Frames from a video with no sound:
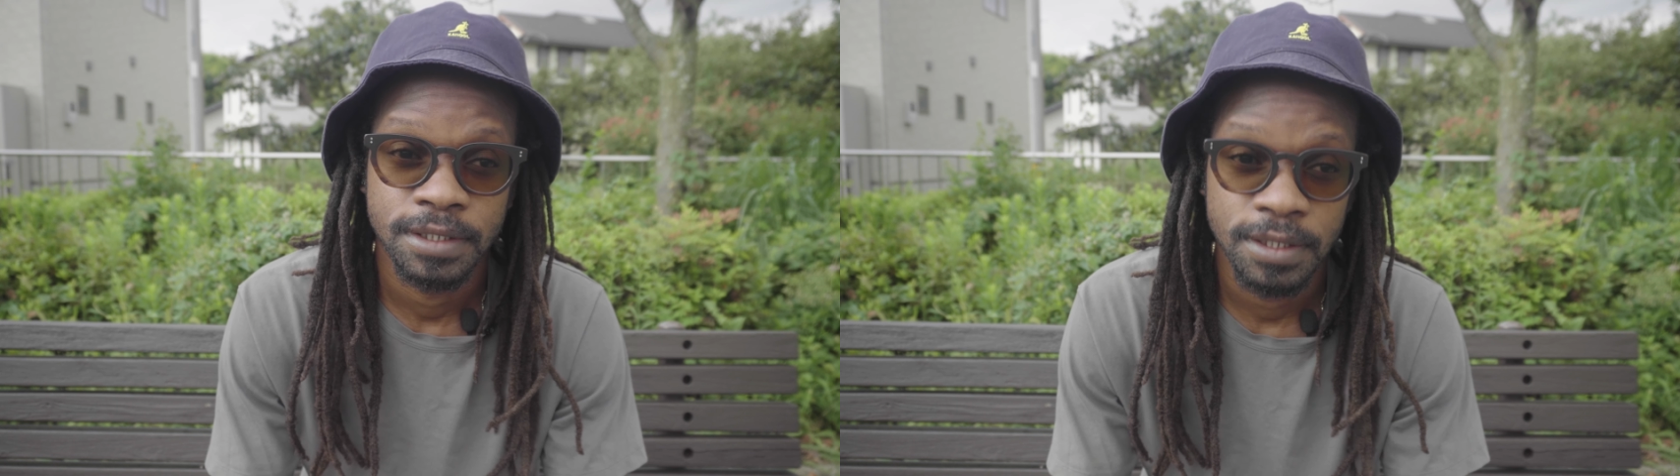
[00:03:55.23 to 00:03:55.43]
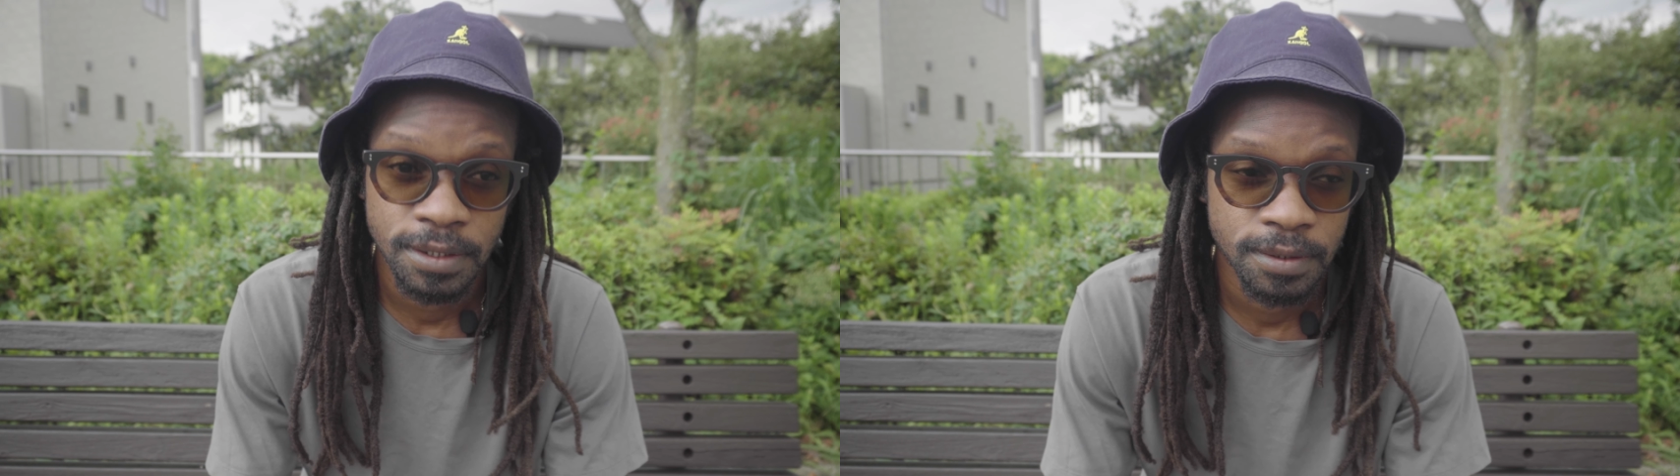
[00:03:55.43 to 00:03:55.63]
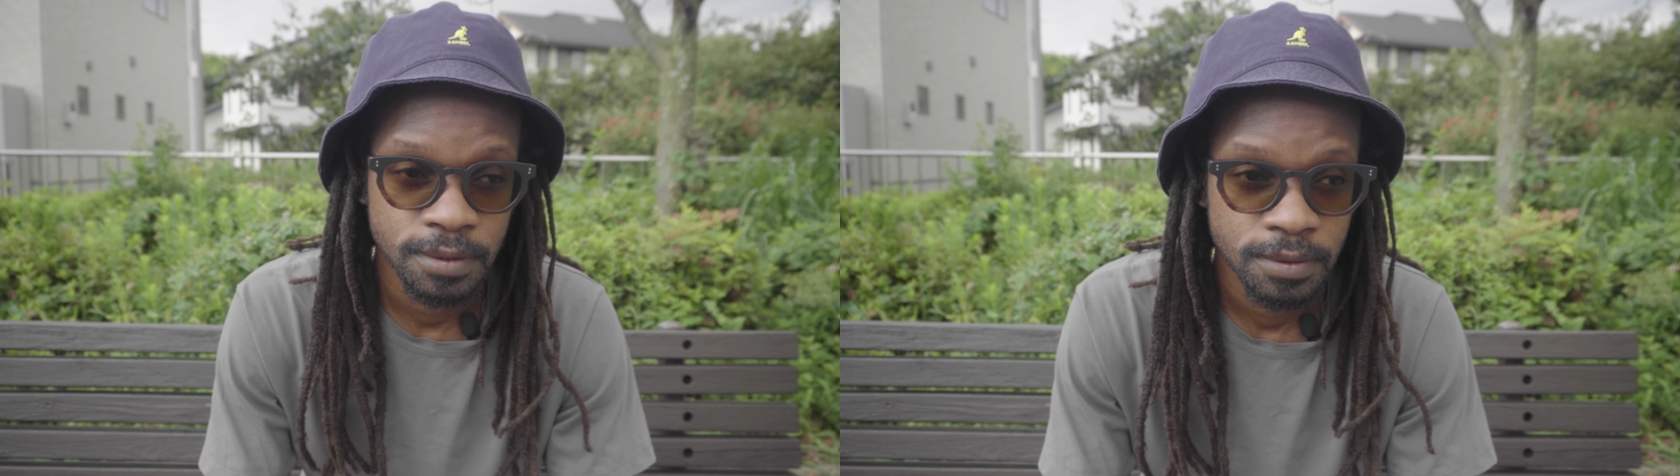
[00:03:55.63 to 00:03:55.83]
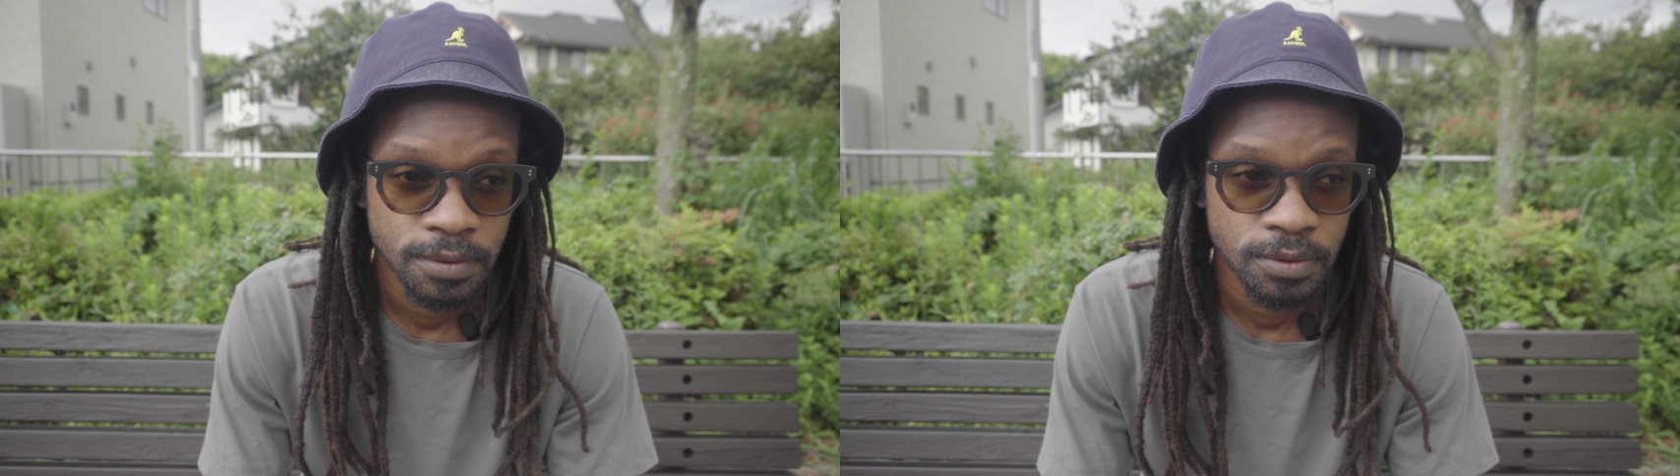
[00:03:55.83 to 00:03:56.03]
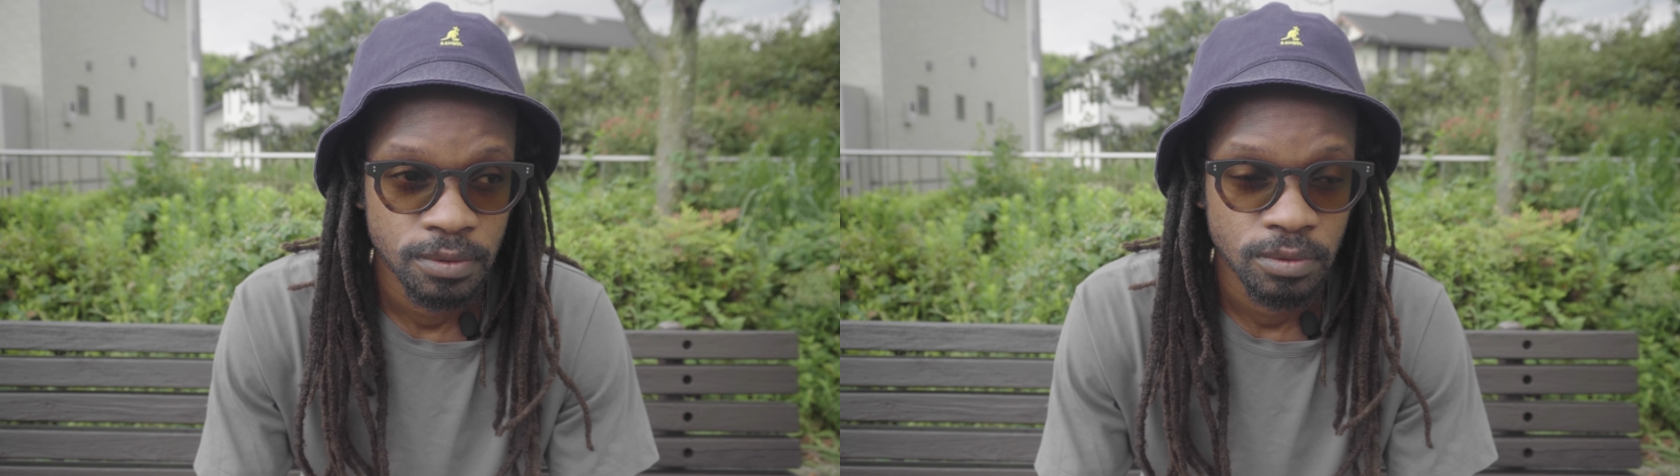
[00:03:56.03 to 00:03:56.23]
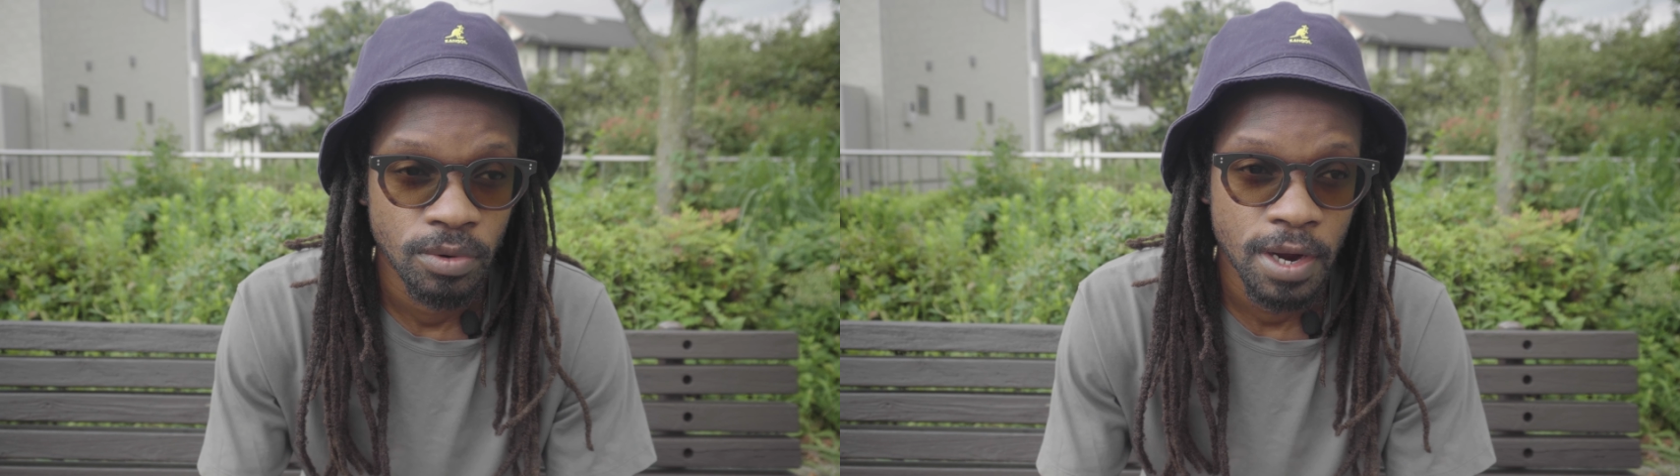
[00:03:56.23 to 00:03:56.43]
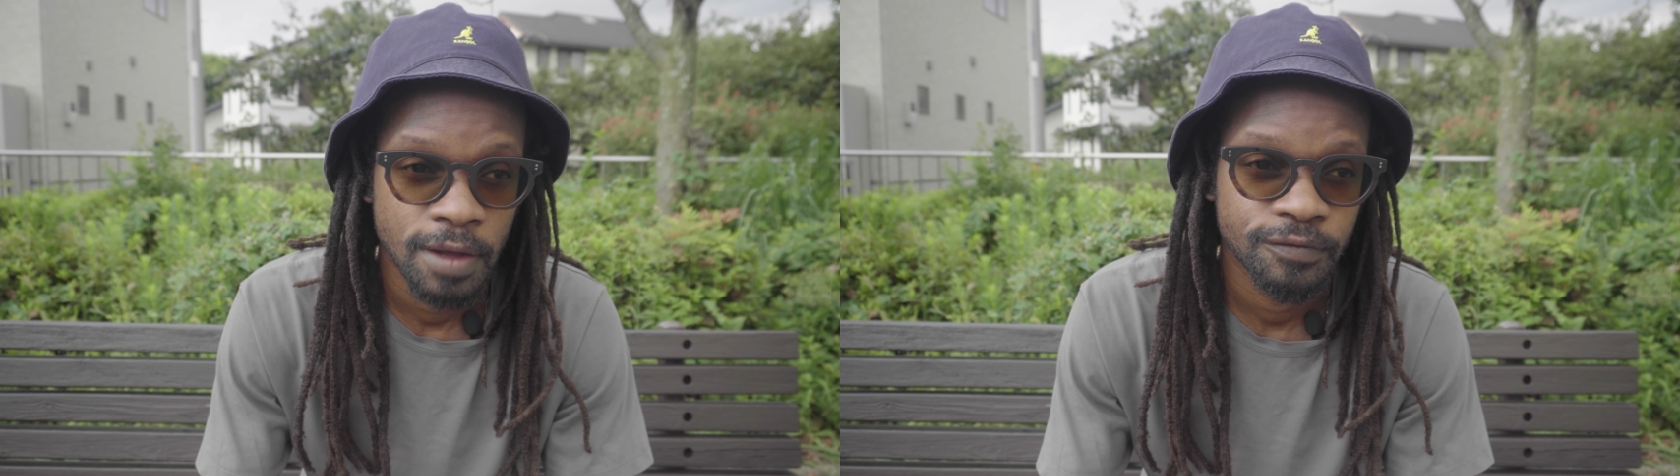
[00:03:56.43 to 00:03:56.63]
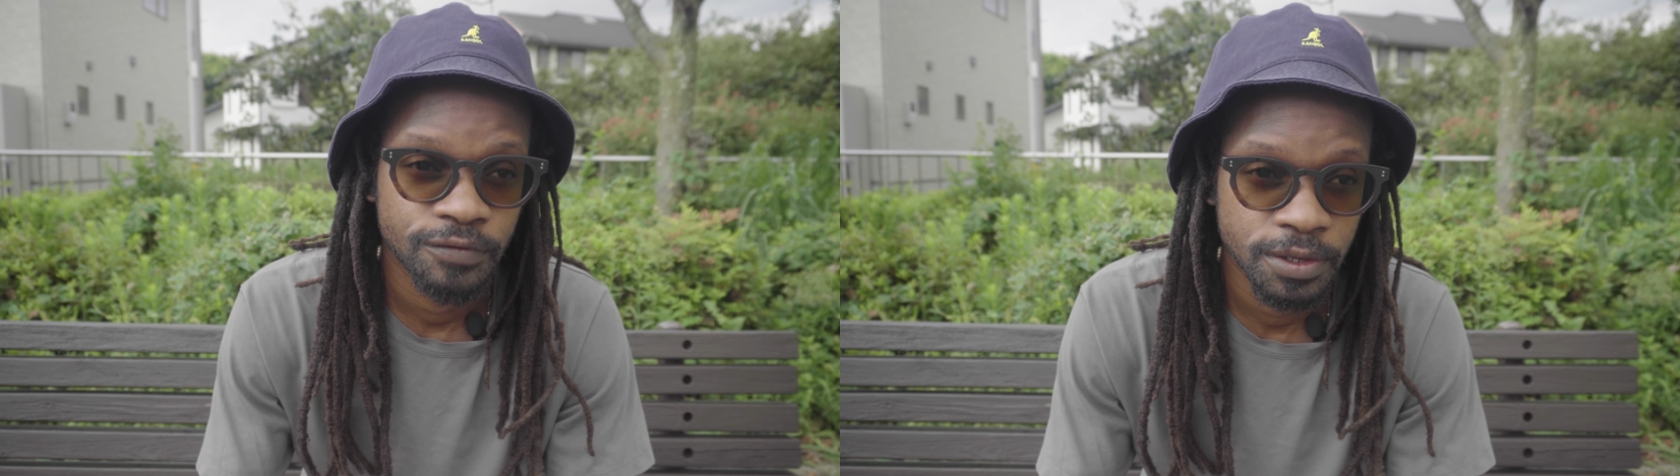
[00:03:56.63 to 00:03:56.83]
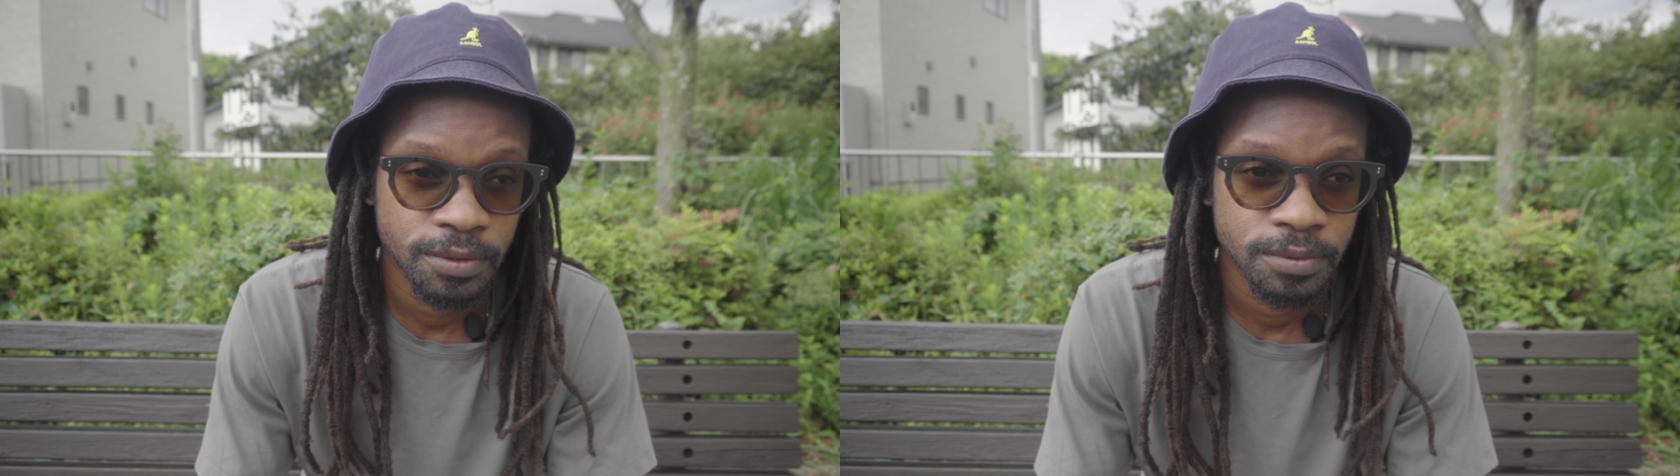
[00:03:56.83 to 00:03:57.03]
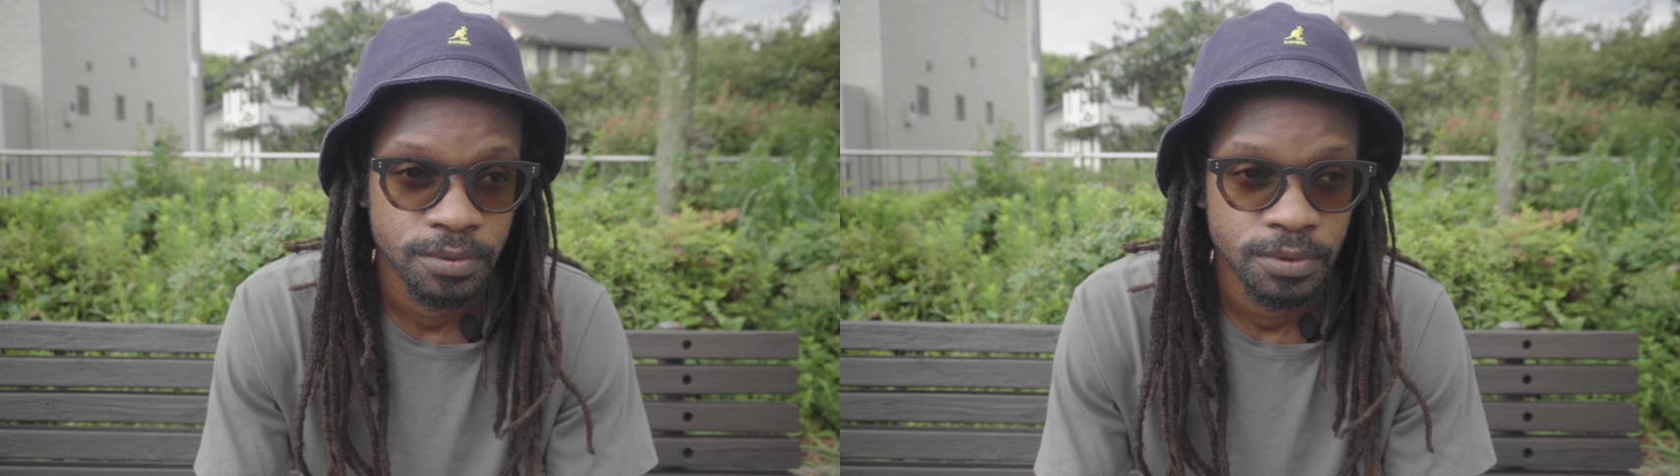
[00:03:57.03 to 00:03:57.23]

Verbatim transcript: here where I felt